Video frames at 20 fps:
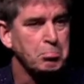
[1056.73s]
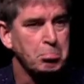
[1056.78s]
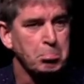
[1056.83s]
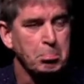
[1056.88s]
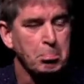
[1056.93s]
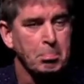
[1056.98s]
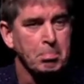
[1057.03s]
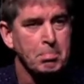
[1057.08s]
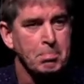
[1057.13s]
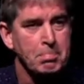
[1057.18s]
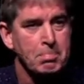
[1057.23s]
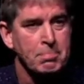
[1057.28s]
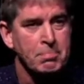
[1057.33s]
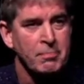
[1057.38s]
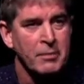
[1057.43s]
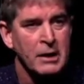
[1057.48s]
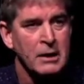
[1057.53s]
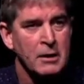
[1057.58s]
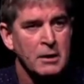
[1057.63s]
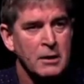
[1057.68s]
So if you
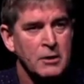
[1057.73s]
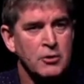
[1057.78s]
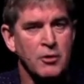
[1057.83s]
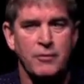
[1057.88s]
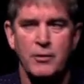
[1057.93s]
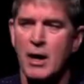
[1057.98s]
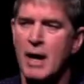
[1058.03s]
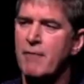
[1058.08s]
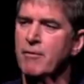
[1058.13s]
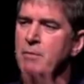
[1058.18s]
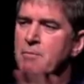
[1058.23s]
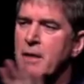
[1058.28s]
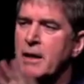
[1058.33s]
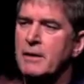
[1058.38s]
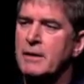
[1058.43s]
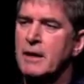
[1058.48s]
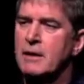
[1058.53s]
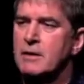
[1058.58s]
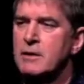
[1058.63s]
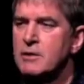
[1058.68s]
haven't made that decision,
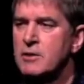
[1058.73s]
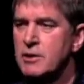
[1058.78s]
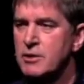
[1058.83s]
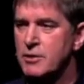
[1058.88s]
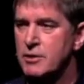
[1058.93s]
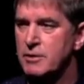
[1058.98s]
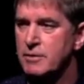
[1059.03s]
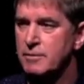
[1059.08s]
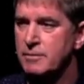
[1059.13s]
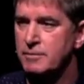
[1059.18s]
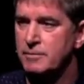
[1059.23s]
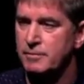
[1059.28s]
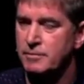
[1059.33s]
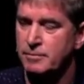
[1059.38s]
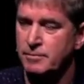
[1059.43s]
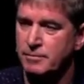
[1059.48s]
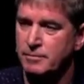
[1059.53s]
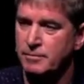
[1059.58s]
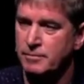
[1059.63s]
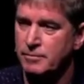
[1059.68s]

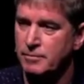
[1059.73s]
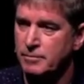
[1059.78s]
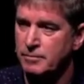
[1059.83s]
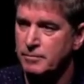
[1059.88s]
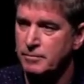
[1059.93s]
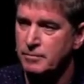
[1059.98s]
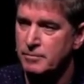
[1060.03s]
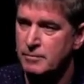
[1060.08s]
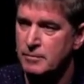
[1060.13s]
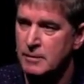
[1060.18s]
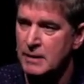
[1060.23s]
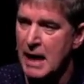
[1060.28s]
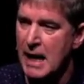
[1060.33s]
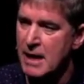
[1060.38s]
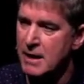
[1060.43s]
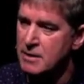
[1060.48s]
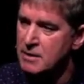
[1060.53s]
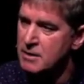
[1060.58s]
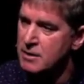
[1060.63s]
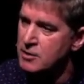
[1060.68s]
that is the starting
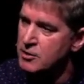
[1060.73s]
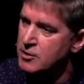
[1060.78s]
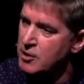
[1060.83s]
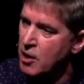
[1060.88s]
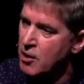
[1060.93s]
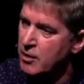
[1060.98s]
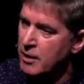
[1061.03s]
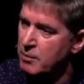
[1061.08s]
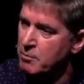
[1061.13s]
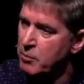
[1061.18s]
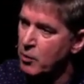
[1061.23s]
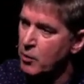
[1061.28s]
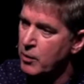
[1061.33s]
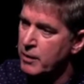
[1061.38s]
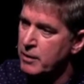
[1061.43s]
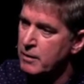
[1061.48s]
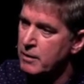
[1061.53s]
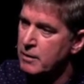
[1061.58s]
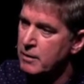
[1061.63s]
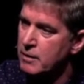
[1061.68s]
point
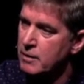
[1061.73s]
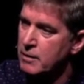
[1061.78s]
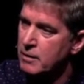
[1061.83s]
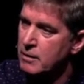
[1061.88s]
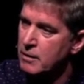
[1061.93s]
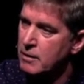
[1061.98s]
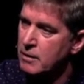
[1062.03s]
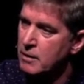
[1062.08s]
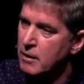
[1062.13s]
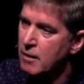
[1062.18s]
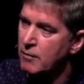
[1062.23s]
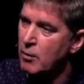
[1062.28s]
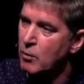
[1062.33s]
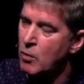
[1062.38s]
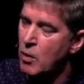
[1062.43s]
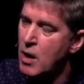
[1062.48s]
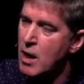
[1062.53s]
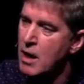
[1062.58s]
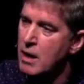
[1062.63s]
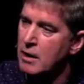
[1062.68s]
of a walk
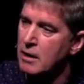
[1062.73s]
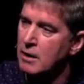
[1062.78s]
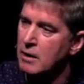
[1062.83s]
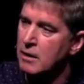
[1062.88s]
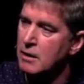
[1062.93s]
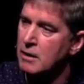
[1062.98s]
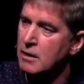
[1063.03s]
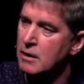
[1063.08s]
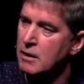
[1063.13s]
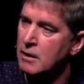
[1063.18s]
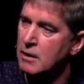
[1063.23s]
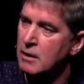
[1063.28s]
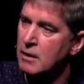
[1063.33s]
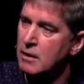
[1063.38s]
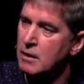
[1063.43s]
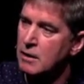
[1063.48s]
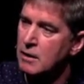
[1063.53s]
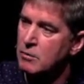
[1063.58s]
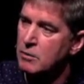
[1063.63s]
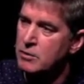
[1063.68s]
with Jesus,
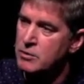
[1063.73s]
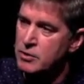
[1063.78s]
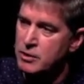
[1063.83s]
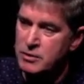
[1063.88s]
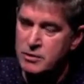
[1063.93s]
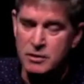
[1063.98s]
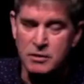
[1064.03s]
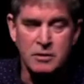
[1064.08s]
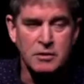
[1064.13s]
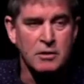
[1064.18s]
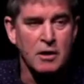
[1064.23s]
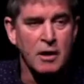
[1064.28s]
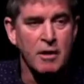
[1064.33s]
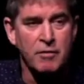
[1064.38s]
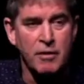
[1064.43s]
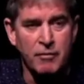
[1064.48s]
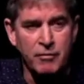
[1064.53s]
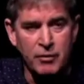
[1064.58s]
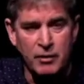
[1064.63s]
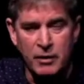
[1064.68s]
of the forgiveness of
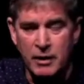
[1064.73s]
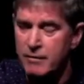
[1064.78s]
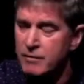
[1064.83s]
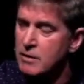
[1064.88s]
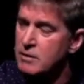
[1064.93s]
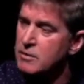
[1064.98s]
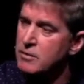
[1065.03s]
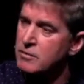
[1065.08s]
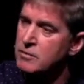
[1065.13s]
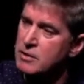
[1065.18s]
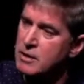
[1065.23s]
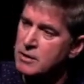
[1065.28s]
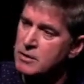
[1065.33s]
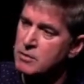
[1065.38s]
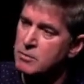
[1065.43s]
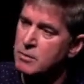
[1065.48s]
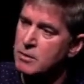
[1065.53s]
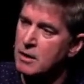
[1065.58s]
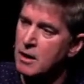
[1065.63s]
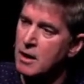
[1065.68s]
sins with God,
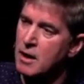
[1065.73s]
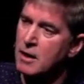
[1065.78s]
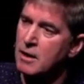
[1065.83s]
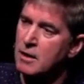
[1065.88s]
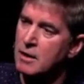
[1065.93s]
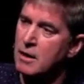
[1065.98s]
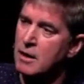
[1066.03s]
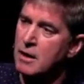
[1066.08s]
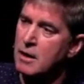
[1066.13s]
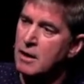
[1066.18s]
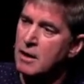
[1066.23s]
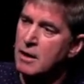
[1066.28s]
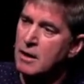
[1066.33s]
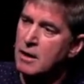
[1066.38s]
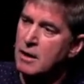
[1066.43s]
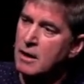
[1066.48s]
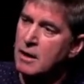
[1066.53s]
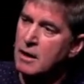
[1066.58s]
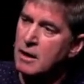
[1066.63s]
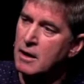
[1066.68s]
and of
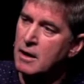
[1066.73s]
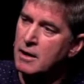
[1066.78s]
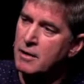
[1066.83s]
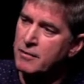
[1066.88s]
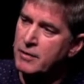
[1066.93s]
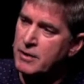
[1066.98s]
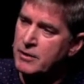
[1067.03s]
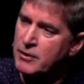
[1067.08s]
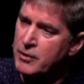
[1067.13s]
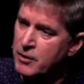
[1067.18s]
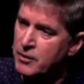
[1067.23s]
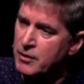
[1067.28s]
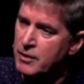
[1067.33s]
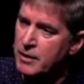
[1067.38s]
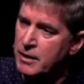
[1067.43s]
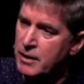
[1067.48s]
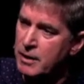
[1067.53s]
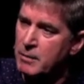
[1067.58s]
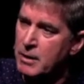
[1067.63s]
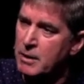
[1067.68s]
eternity being placed in
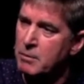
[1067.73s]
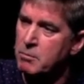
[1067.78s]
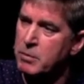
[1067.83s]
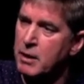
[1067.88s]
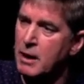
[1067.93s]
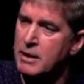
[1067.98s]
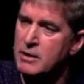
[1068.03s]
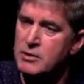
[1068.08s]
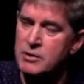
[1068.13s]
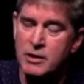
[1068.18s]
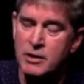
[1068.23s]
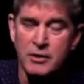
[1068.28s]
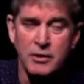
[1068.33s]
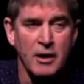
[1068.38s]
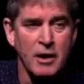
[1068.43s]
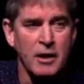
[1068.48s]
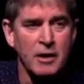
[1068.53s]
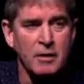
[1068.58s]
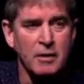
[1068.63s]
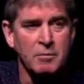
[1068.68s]
your heart. Because
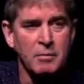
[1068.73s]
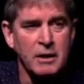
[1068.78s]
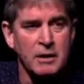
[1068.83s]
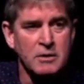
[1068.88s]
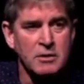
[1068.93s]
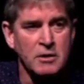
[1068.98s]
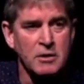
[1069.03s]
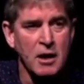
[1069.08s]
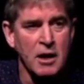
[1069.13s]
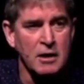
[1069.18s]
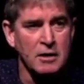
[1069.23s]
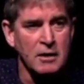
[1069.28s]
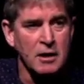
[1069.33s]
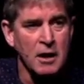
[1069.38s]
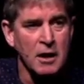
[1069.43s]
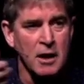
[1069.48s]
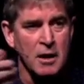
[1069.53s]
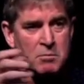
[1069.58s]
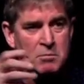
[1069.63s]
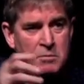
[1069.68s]
God comes,
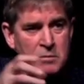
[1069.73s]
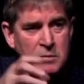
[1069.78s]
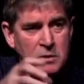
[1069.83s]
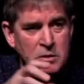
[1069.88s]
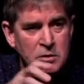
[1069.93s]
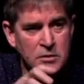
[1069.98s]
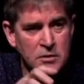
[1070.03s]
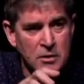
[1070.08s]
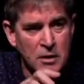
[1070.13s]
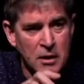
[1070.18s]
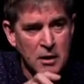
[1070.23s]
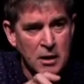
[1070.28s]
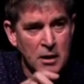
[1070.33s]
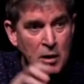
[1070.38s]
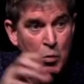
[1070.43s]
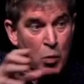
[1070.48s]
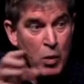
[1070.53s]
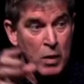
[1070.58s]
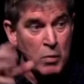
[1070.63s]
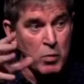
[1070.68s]
when we put our
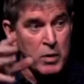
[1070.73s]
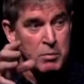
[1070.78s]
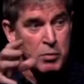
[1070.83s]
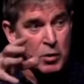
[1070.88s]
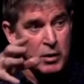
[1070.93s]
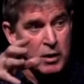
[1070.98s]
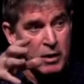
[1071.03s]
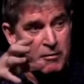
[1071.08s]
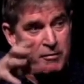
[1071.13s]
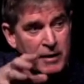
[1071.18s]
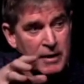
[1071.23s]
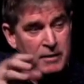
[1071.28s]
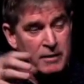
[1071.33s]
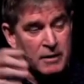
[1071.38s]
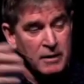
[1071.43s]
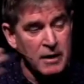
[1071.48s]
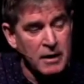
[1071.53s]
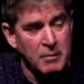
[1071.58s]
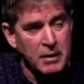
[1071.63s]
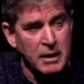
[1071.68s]
faith in Him, He
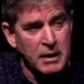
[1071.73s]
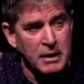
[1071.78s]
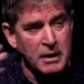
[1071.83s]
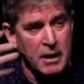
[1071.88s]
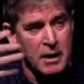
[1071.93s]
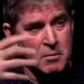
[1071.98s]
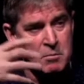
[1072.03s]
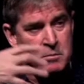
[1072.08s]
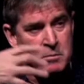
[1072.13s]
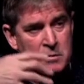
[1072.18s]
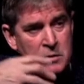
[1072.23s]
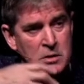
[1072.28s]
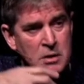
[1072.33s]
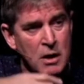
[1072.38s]
comes within us,